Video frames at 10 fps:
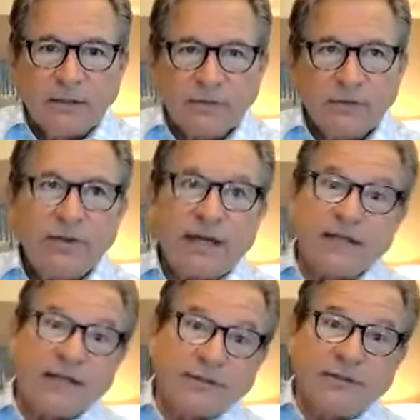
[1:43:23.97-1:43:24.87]
So you got
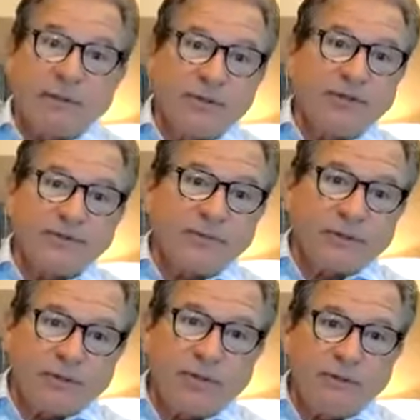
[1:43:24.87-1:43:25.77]
to get to double-digit
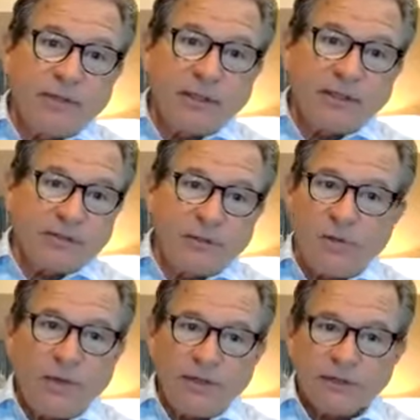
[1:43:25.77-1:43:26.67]
recruiting is the
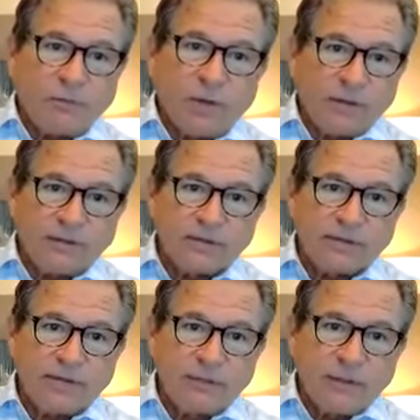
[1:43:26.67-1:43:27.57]
only way this works,
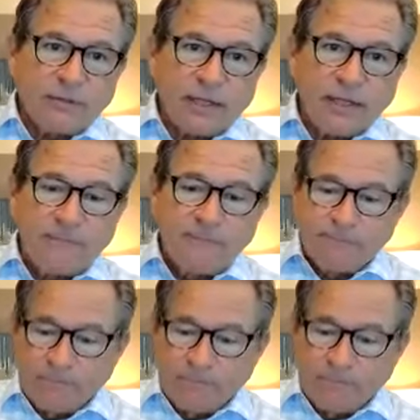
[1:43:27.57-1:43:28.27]
okay?